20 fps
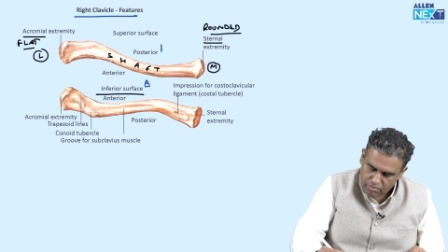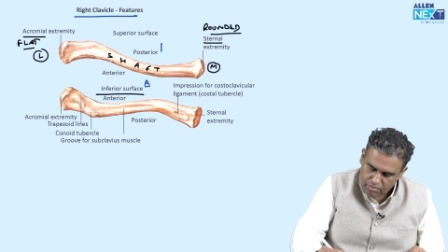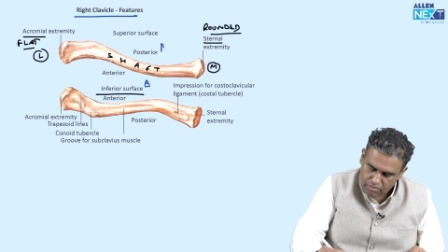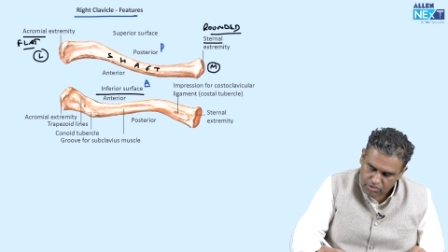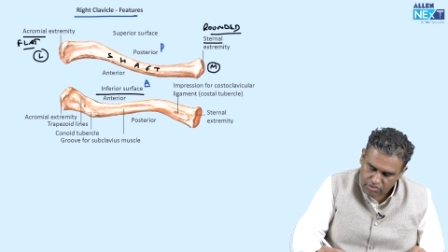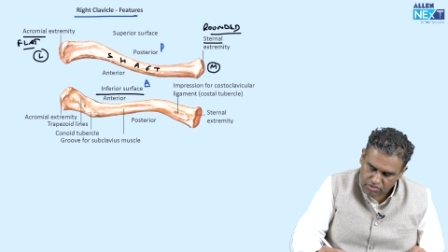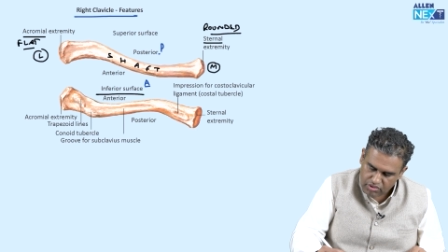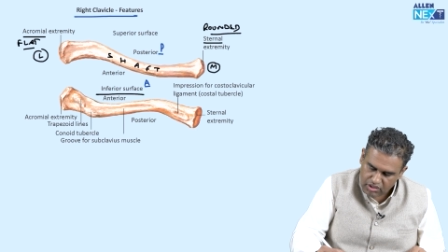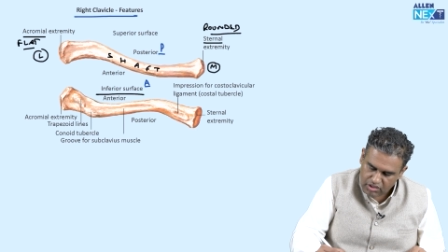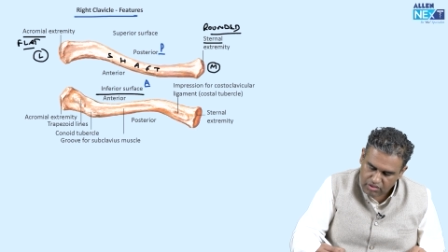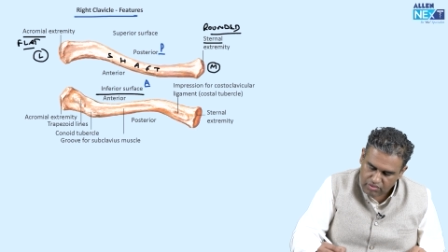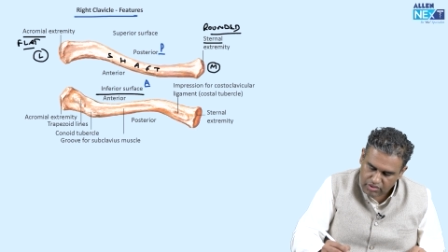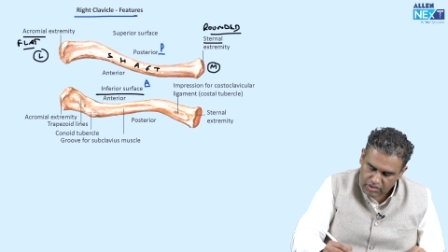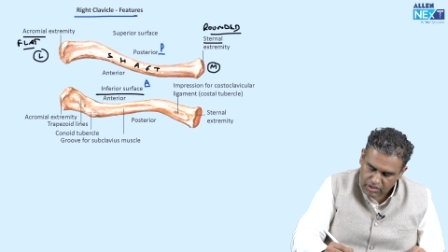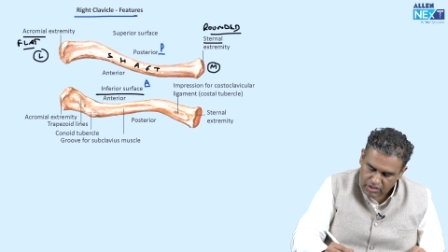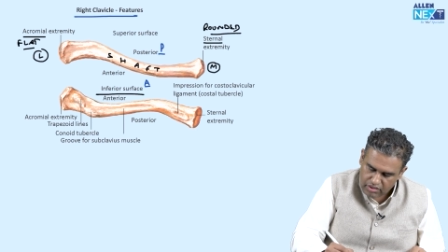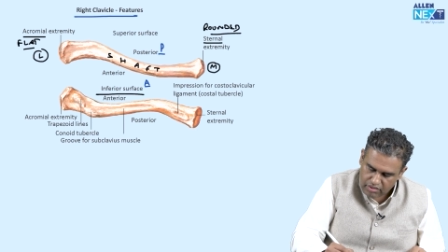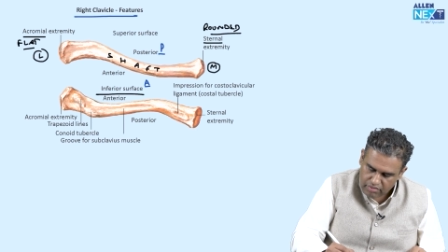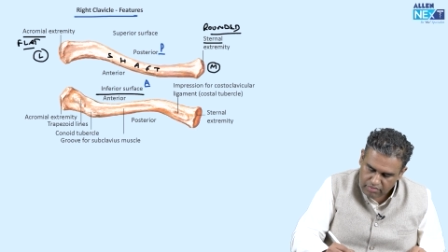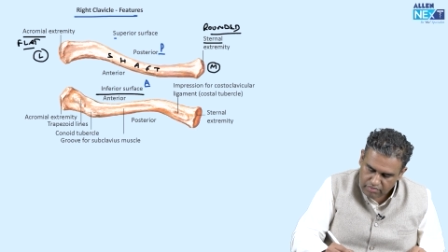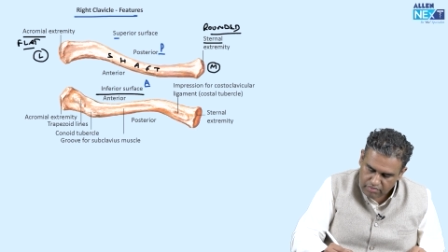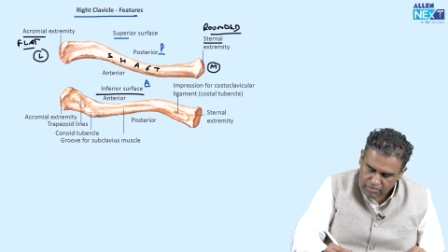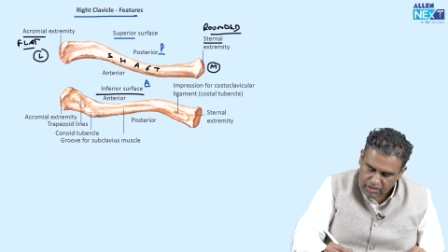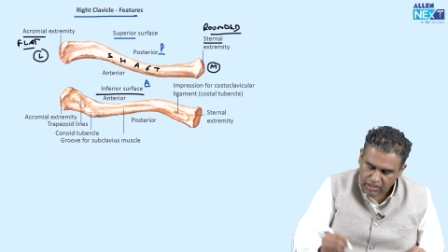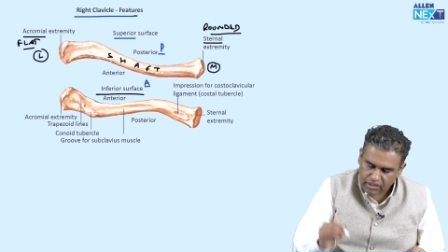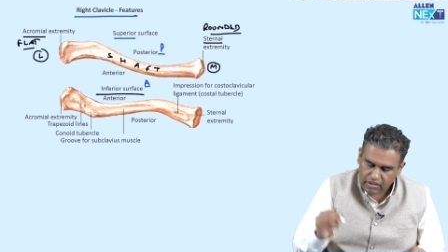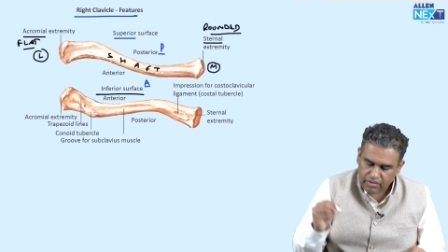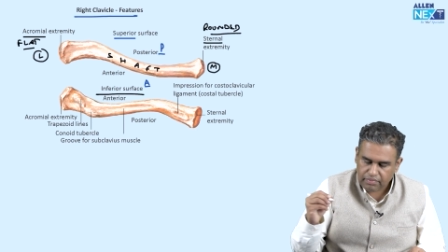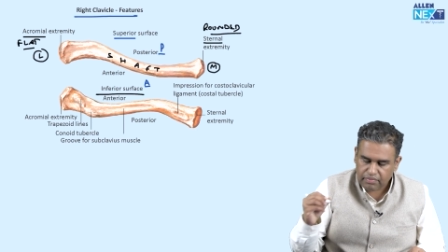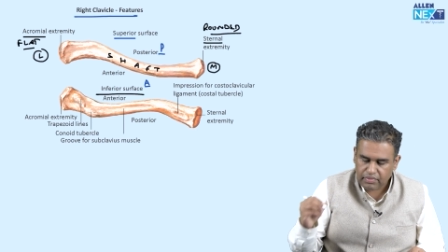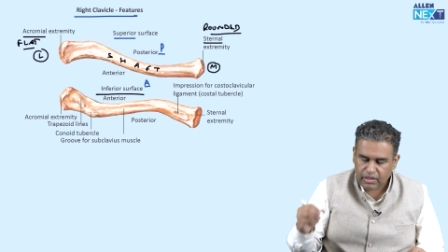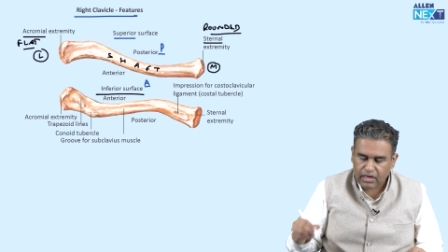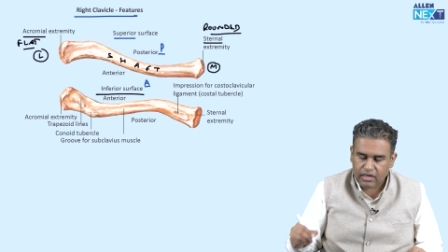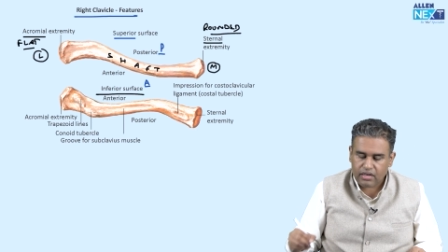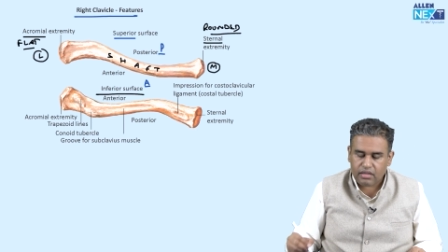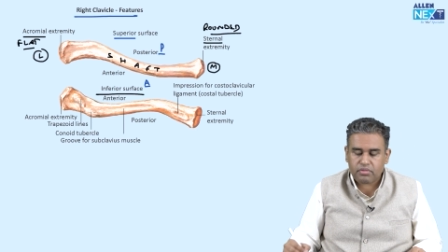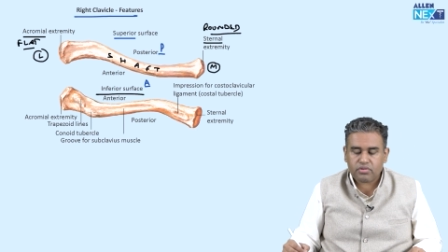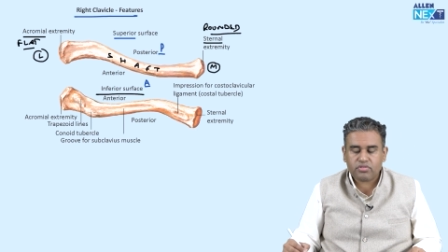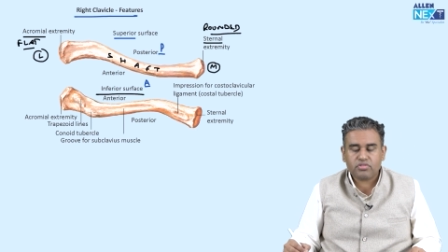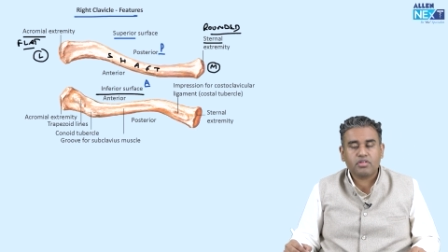Posterior over here, right?
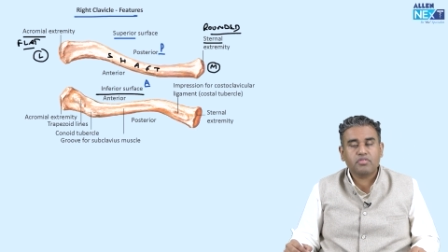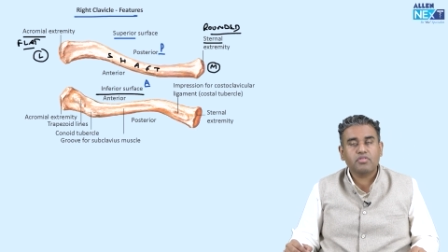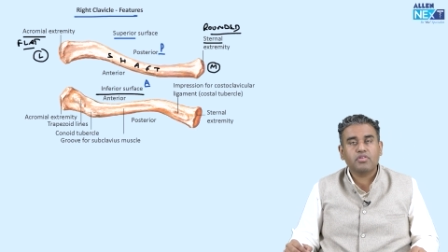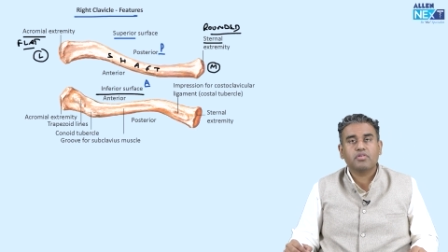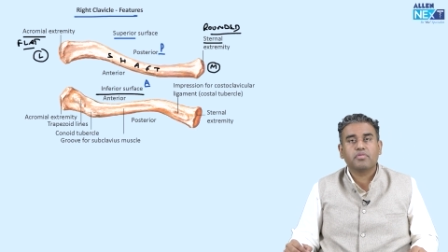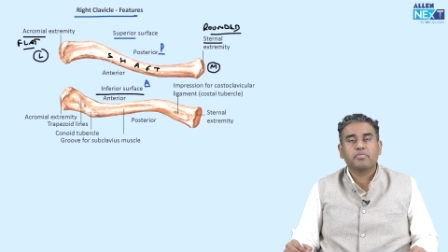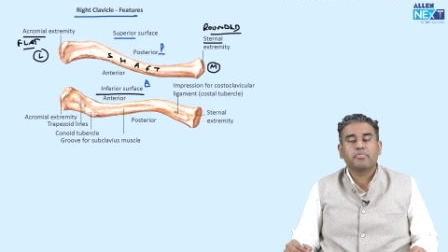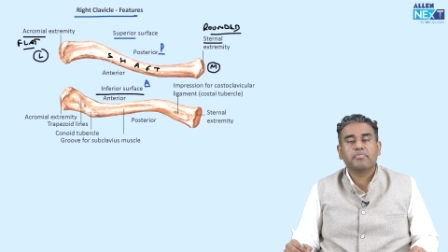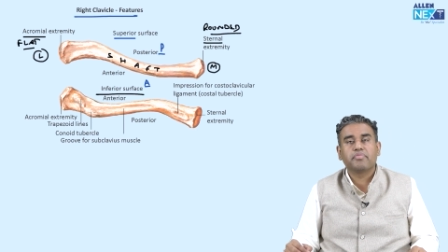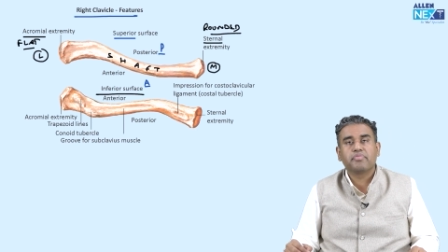Anterior posterior view.